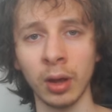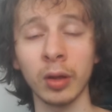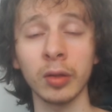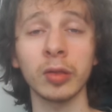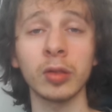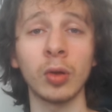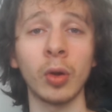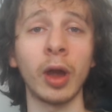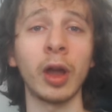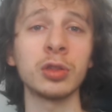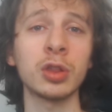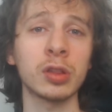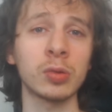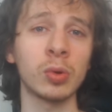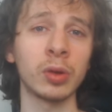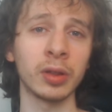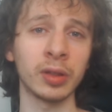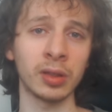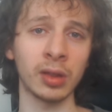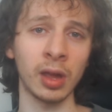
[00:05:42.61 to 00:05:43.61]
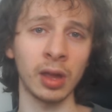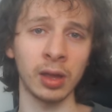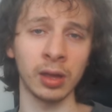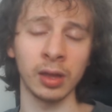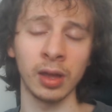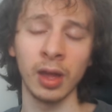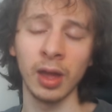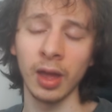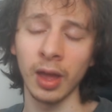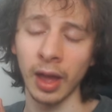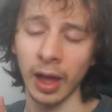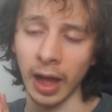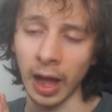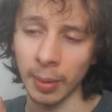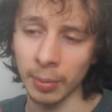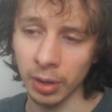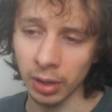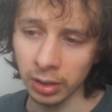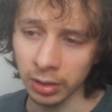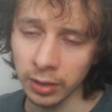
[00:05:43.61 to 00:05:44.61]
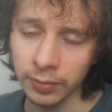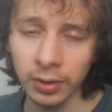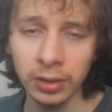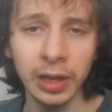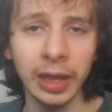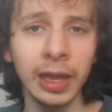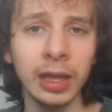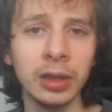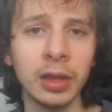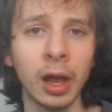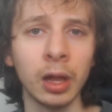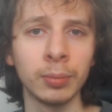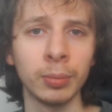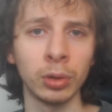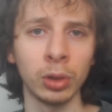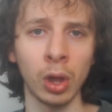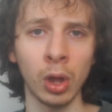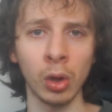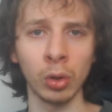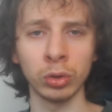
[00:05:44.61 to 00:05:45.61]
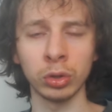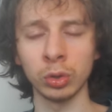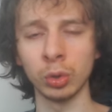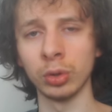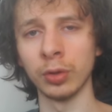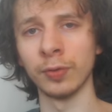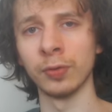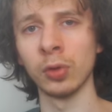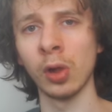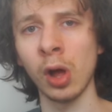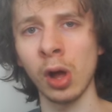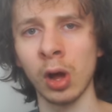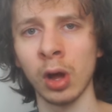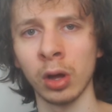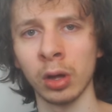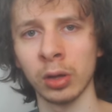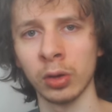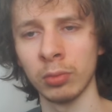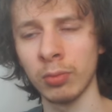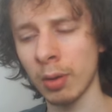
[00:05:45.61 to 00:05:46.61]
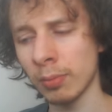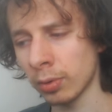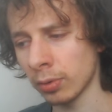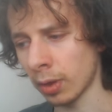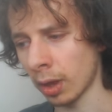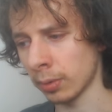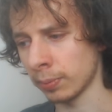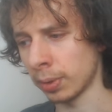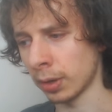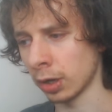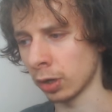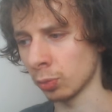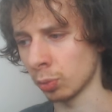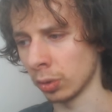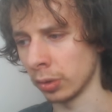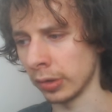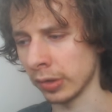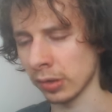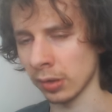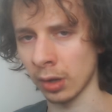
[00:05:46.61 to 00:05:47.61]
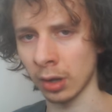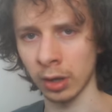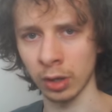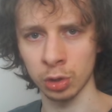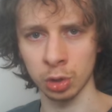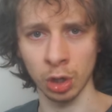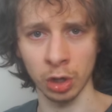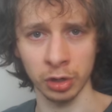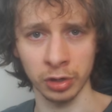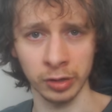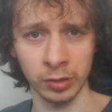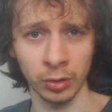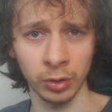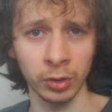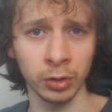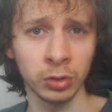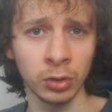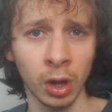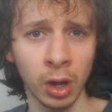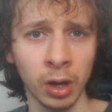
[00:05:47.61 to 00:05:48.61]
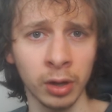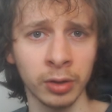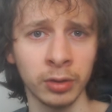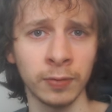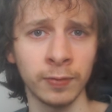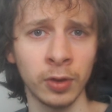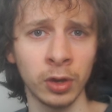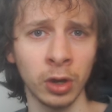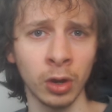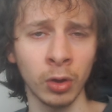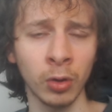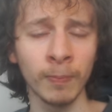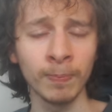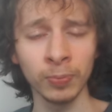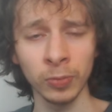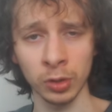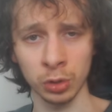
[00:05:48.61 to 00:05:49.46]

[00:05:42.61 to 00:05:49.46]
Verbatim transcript: Also, I just want to say I'm going to leave a link down below to the vlog. Remember that part where you saw Josh Sawyer talk in the video?